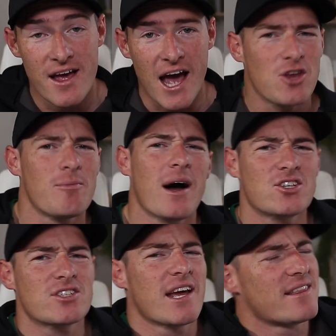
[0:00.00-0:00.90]
and you might
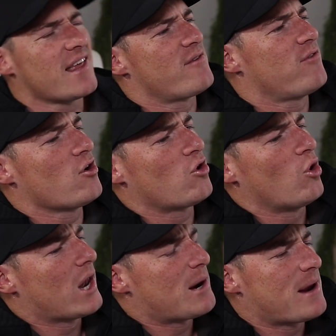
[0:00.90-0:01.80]
just get that phone
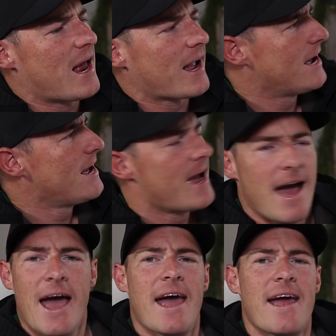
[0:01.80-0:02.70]
call that'll be like,
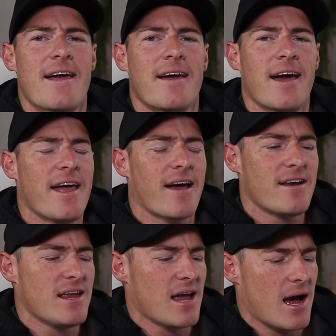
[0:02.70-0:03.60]
hey
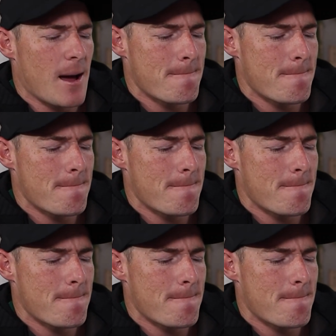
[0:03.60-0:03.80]
honey,